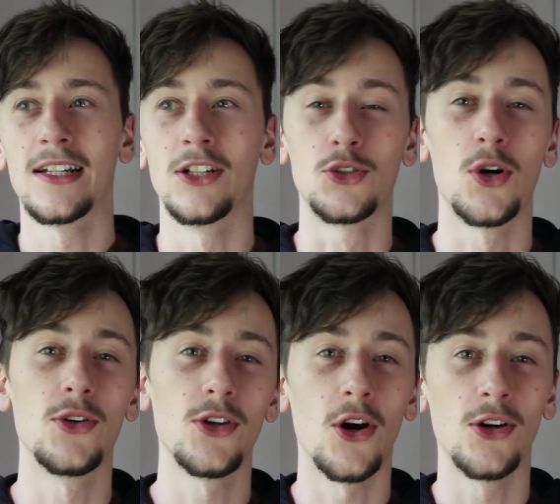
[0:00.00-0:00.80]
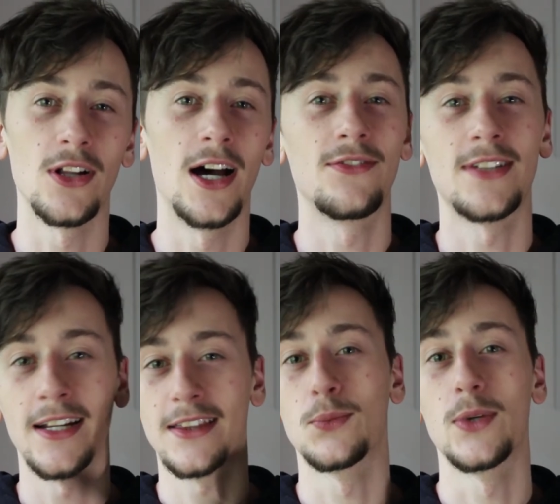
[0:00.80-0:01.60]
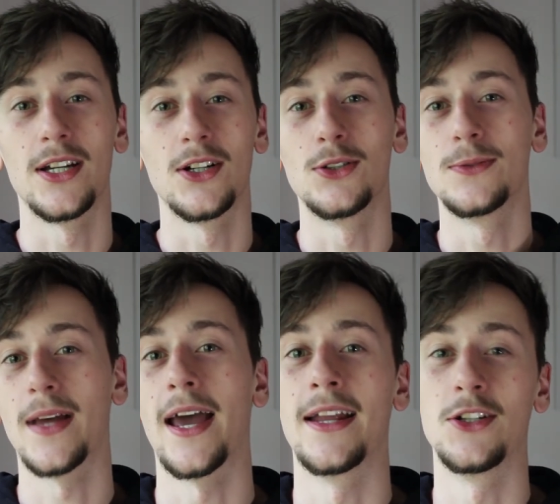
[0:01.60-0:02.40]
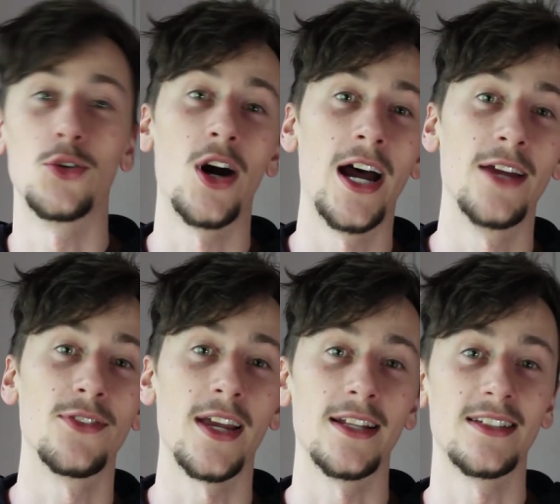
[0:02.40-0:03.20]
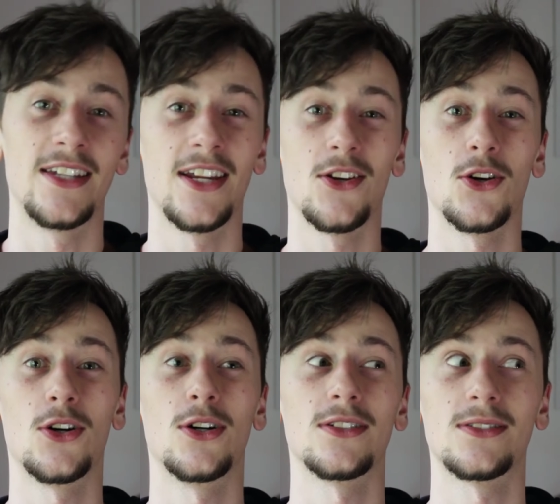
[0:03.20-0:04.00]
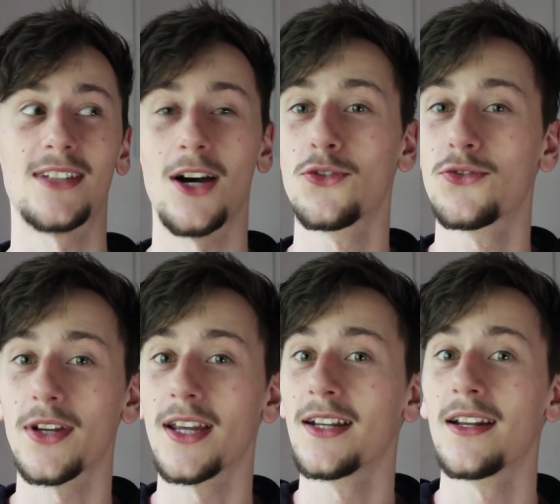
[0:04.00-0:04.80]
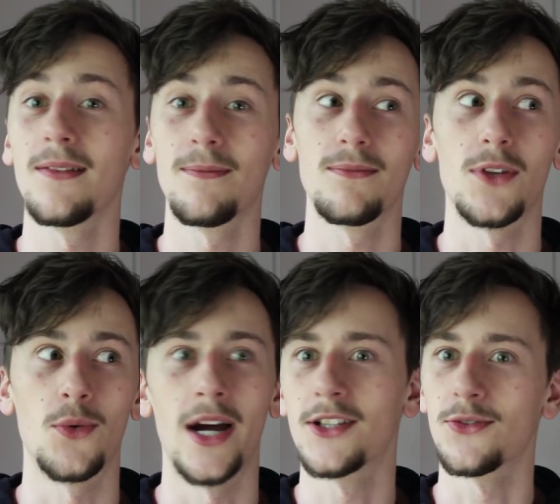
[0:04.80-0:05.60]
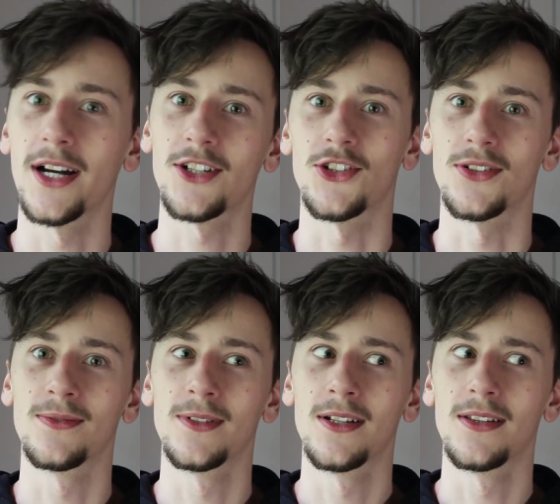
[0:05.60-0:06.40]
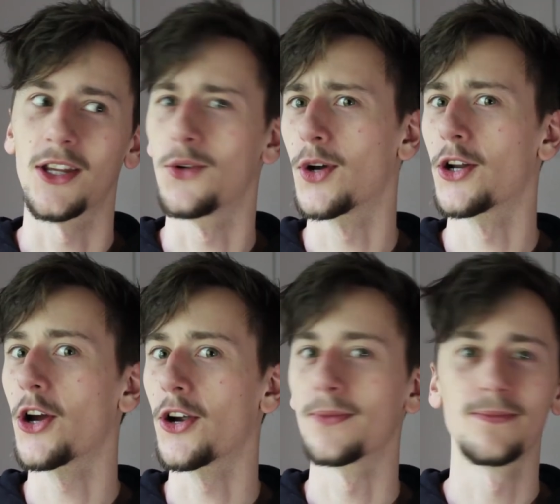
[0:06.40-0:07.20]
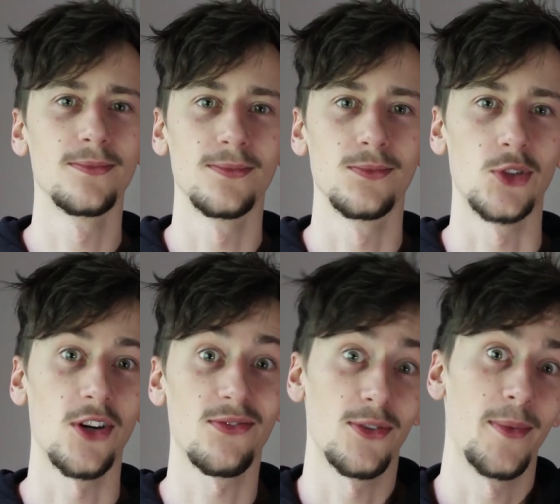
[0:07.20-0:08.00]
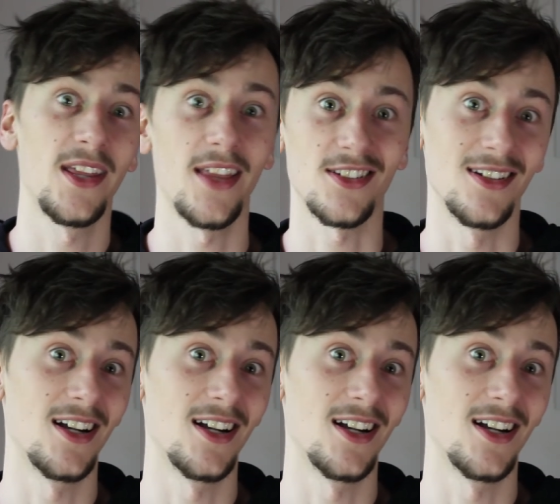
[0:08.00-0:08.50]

control your own life, take the wheel and drive and steer yourself in the right direction that you want to go. So for me, that's an